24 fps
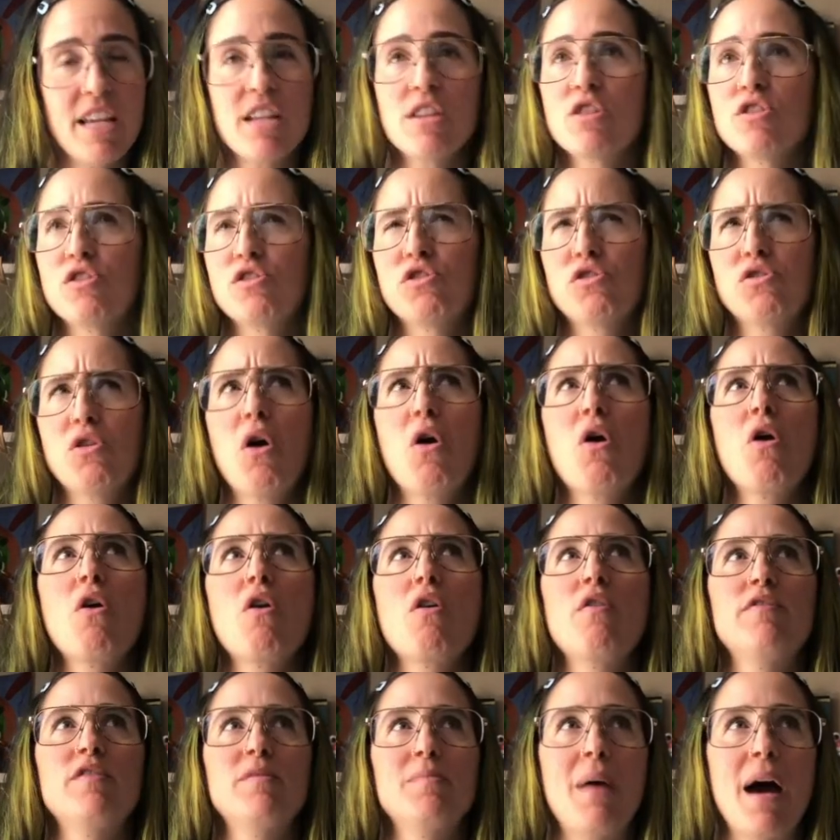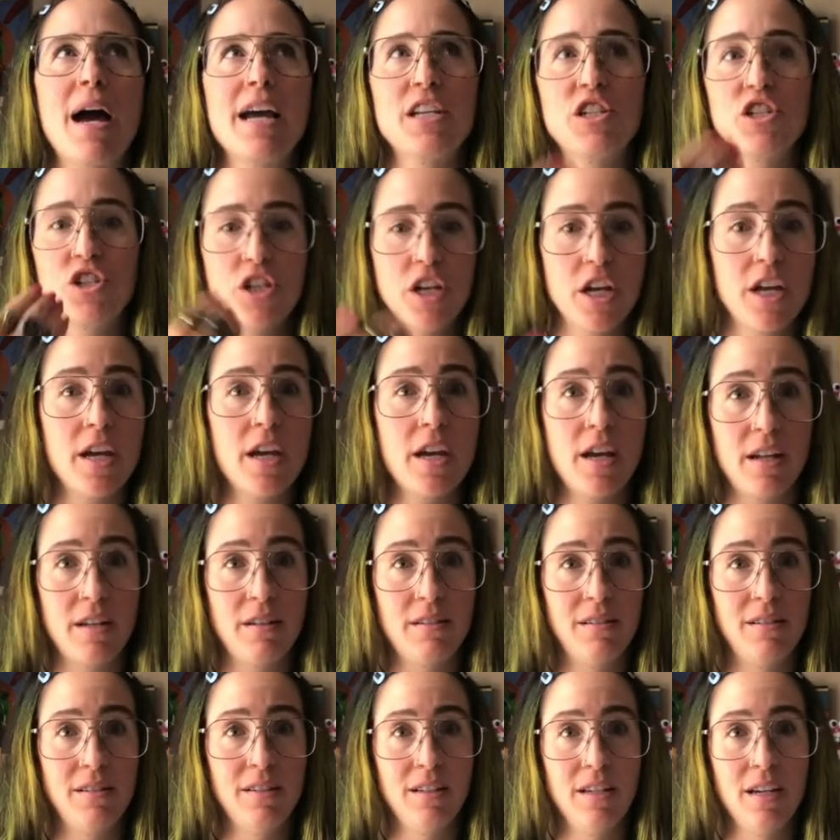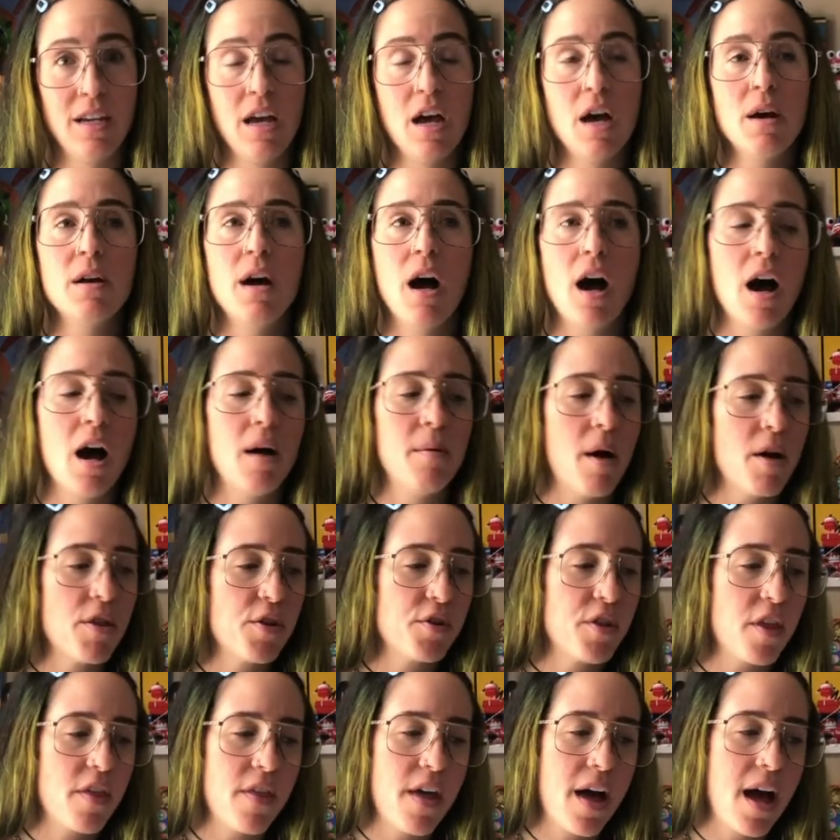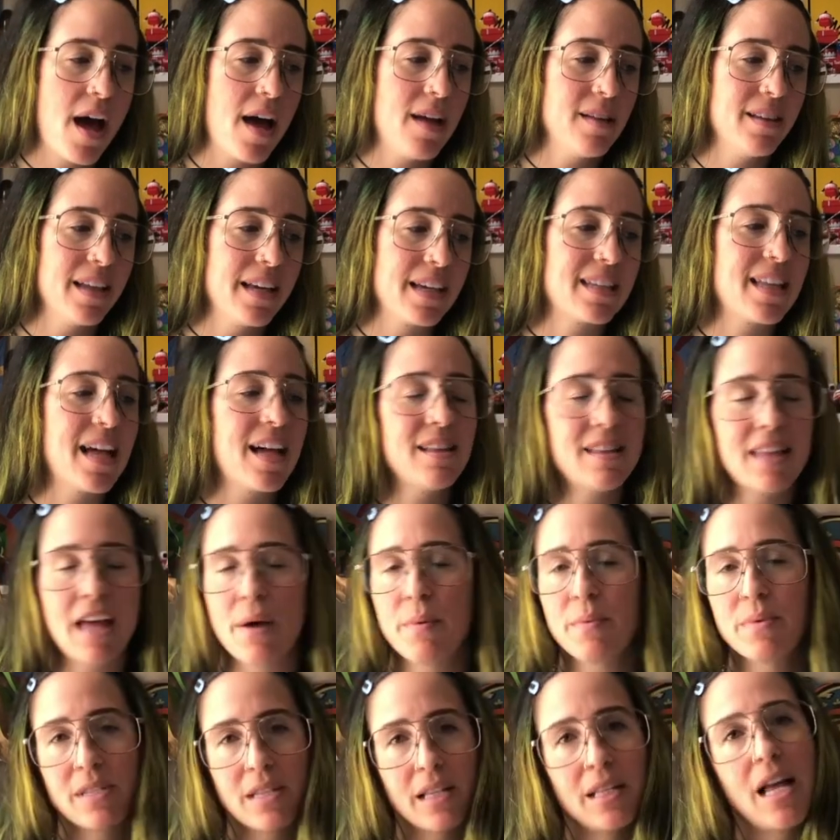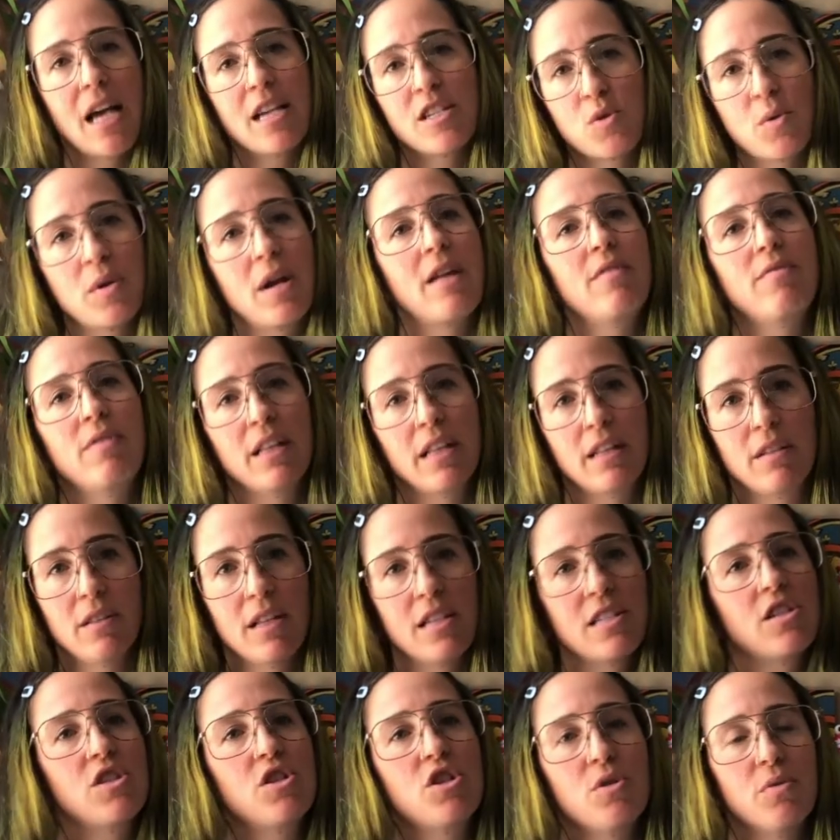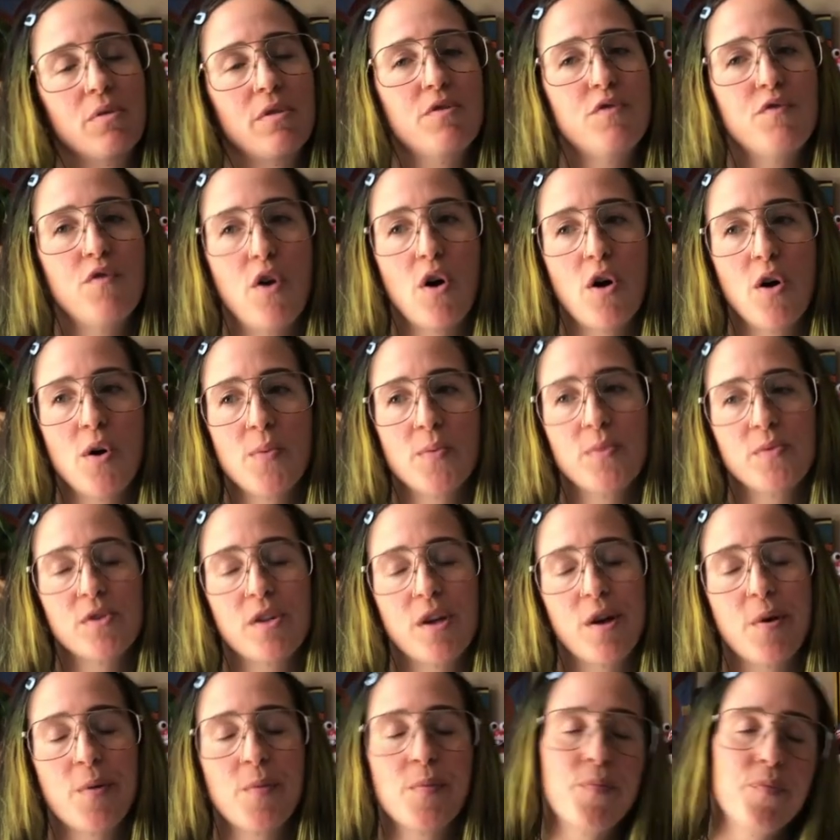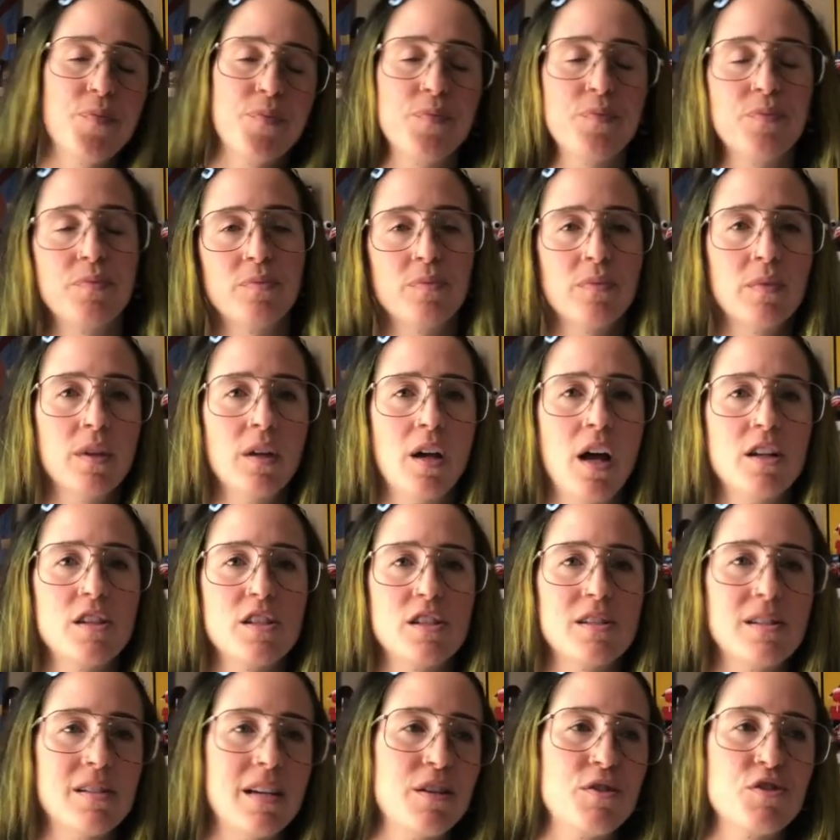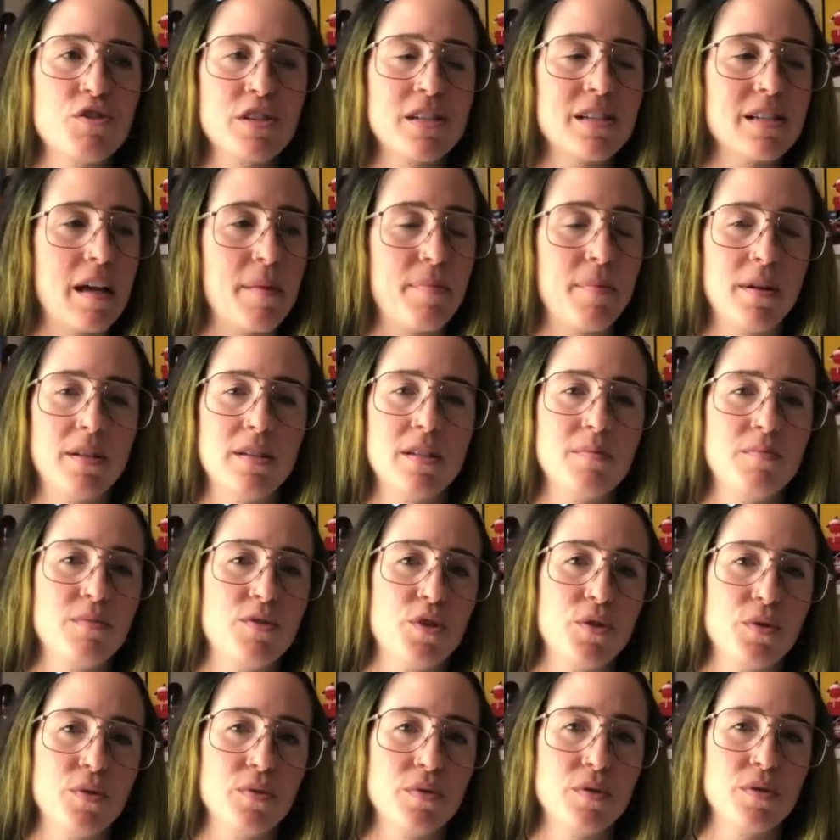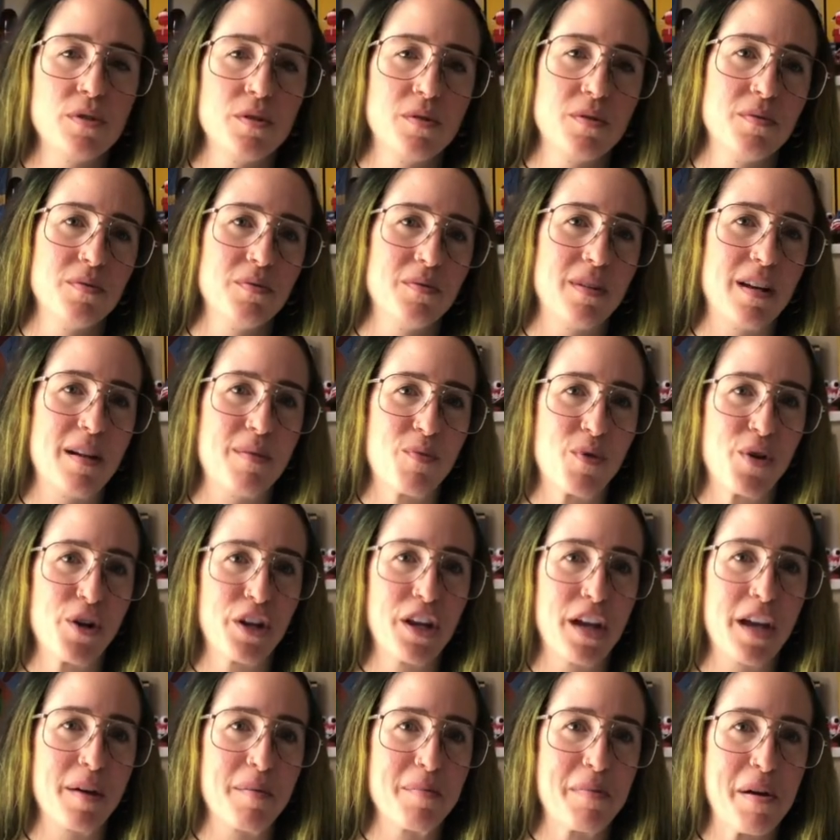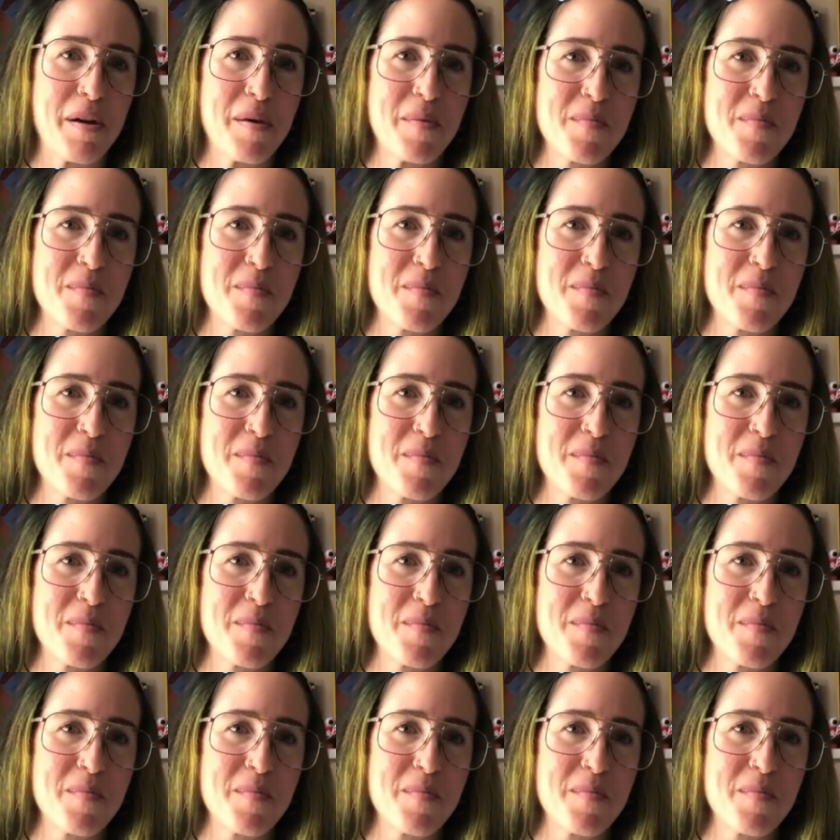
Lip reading: it served my shit. Other than that, like that was the last one I really listened to in full. So I usually slap on some tunes when I'm working. But